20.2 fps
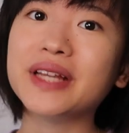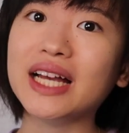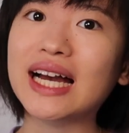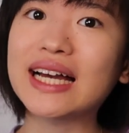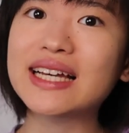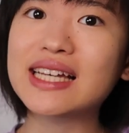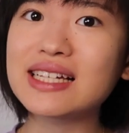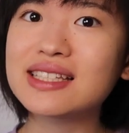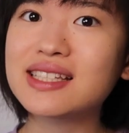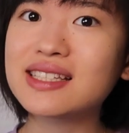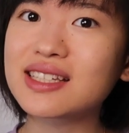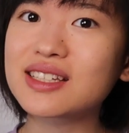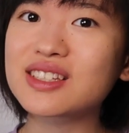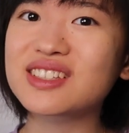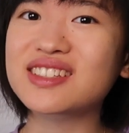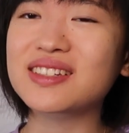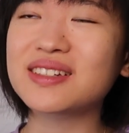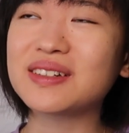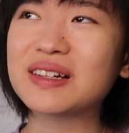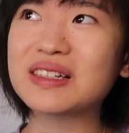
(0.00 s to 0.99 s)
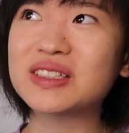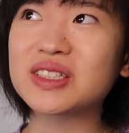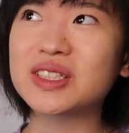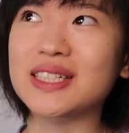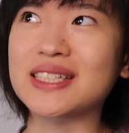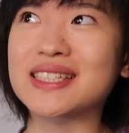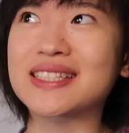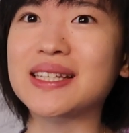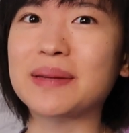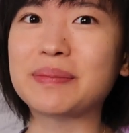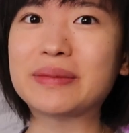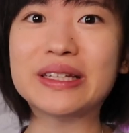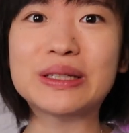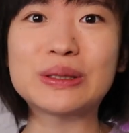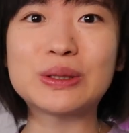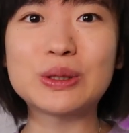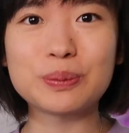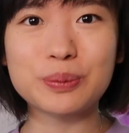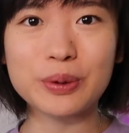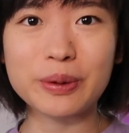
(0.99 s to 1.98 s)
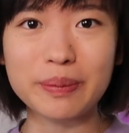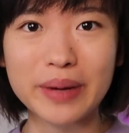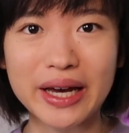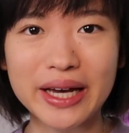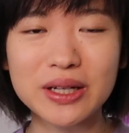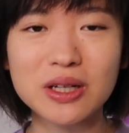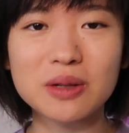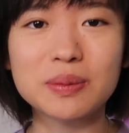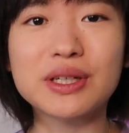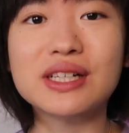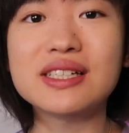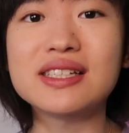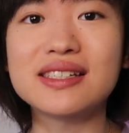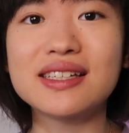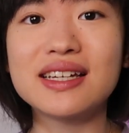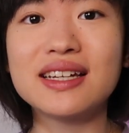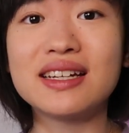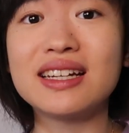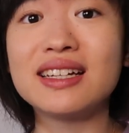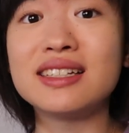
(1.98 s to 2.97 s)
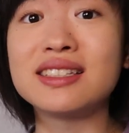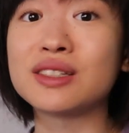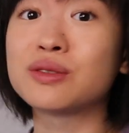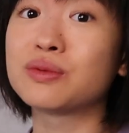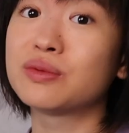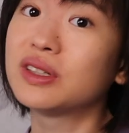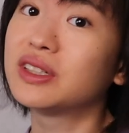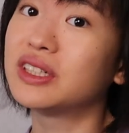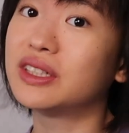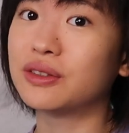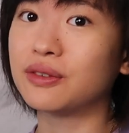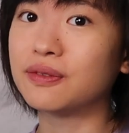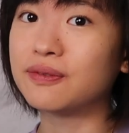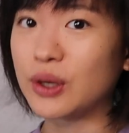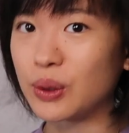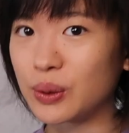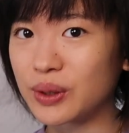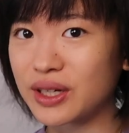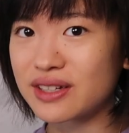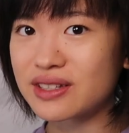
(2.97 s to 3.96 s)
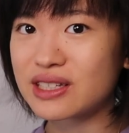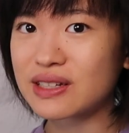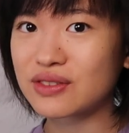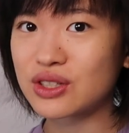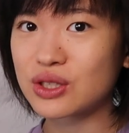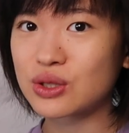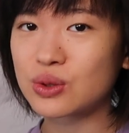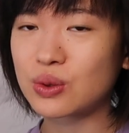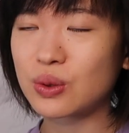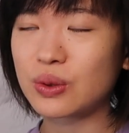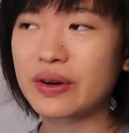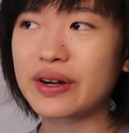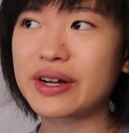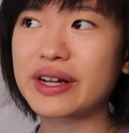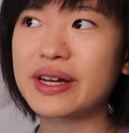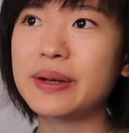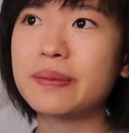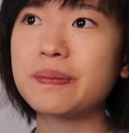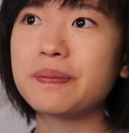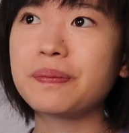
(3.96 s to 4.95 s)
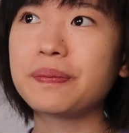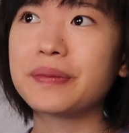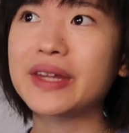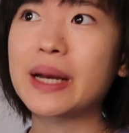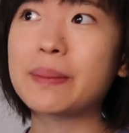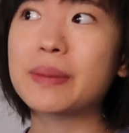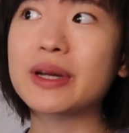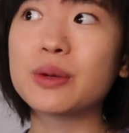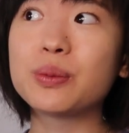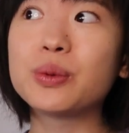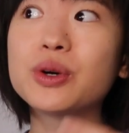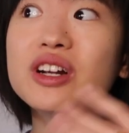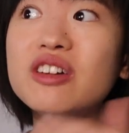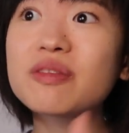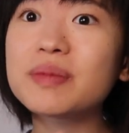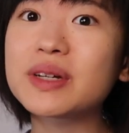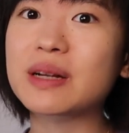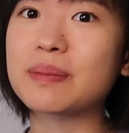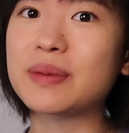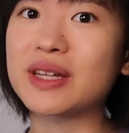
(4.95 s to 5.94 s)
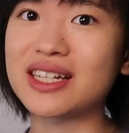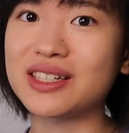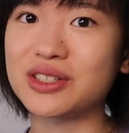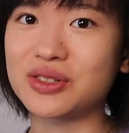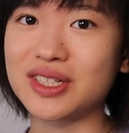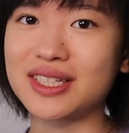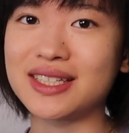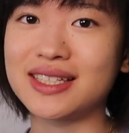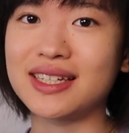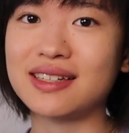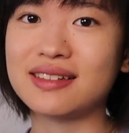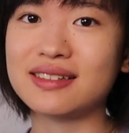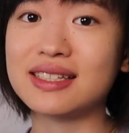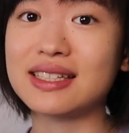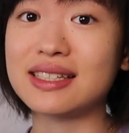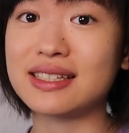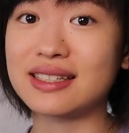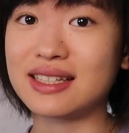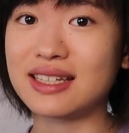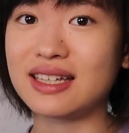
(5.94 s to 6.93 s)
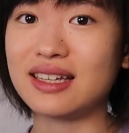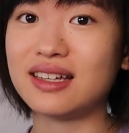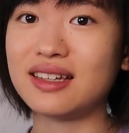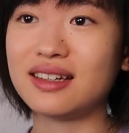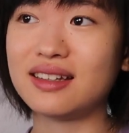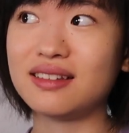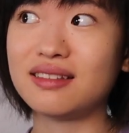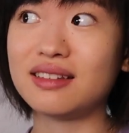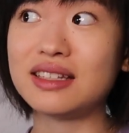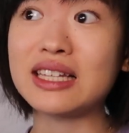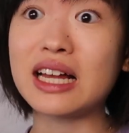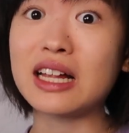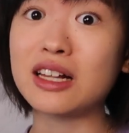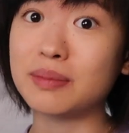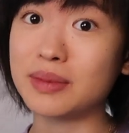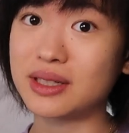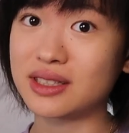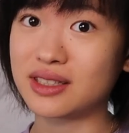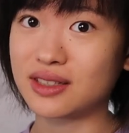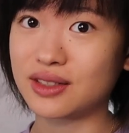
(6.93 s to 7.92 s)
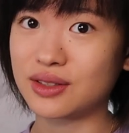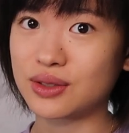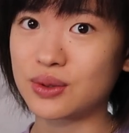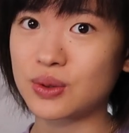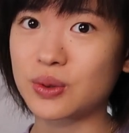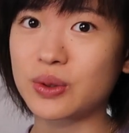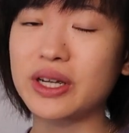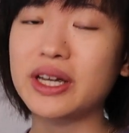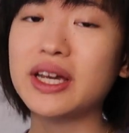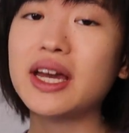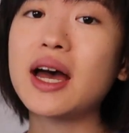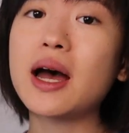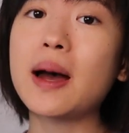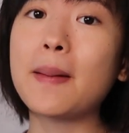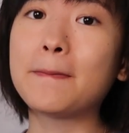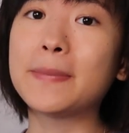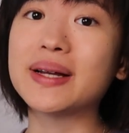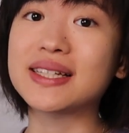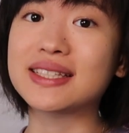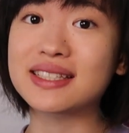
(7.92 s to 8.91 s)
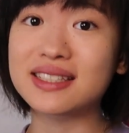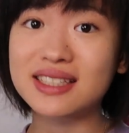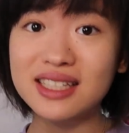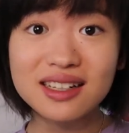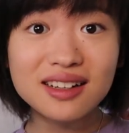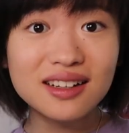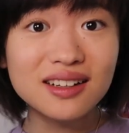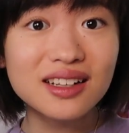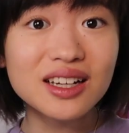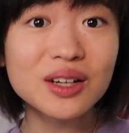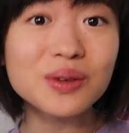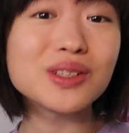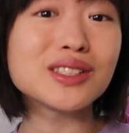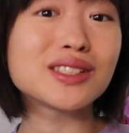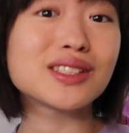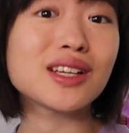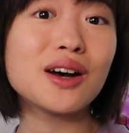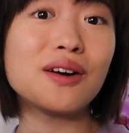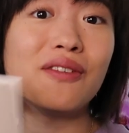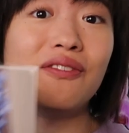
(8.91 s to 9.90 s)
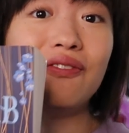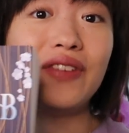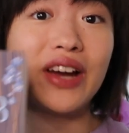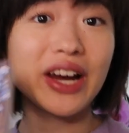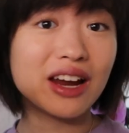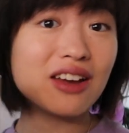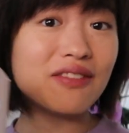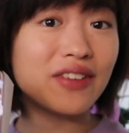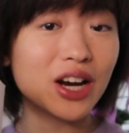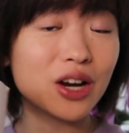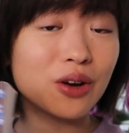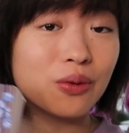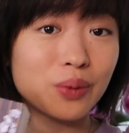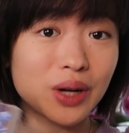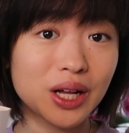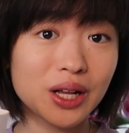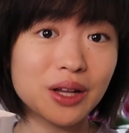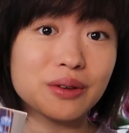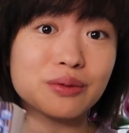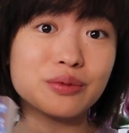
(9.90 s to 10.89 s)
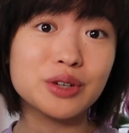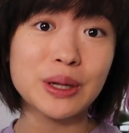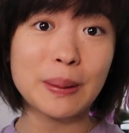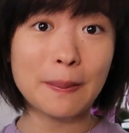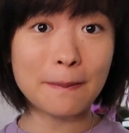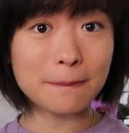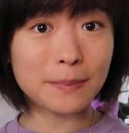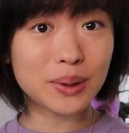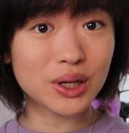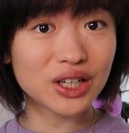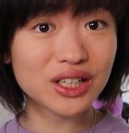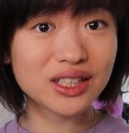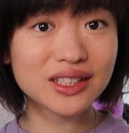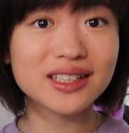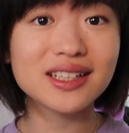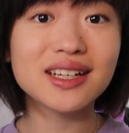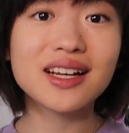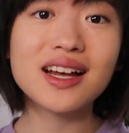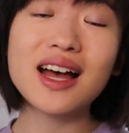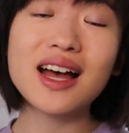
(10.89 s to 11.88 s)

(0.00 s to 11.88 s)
I guess this is just something super minor because it isn't really the focus of the story, but it would have been a bit interesting to see these elements in the story. But still, it was a very, very well written book.